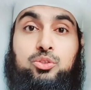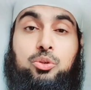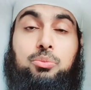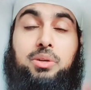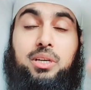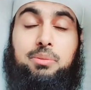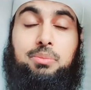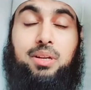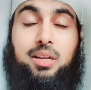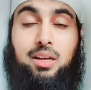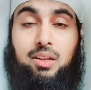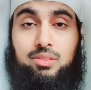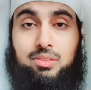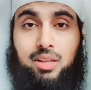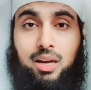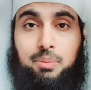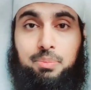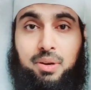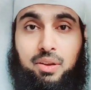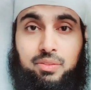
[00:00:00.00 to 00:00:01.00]
Umar ibn
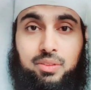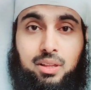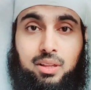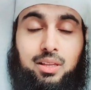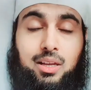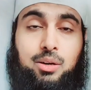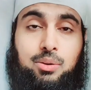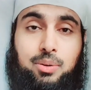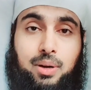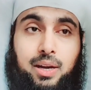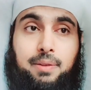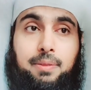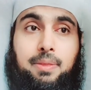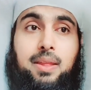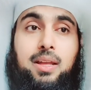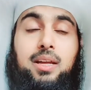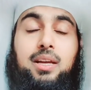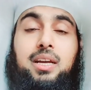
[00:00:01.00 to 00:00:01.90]
Khattab radiallahu anhu,